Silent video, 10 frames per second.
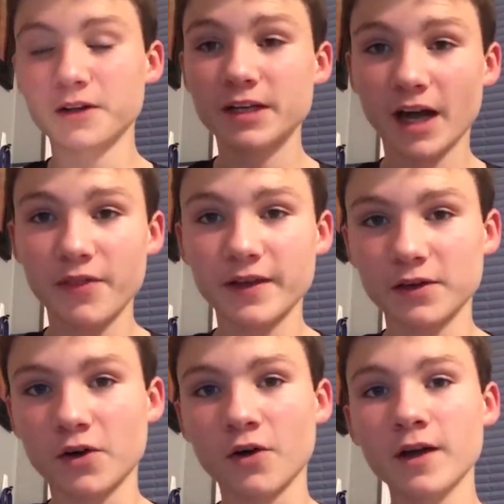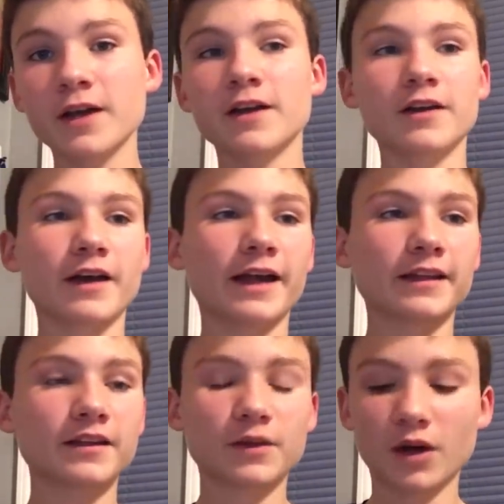nothing at all. And
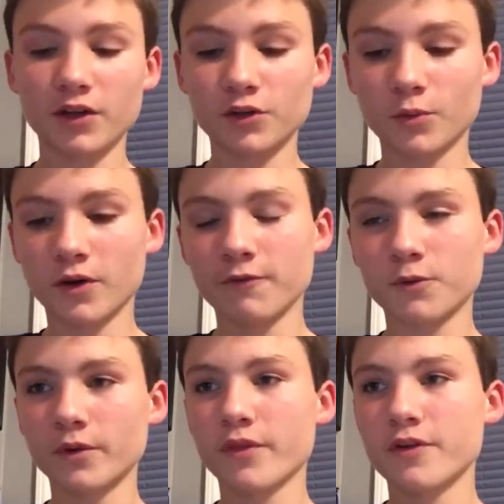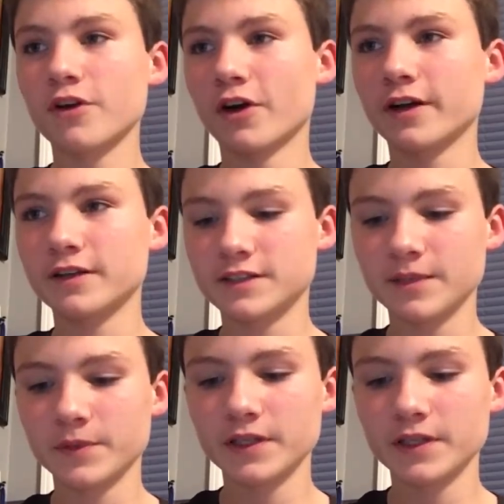then the other 1/4 got a team of the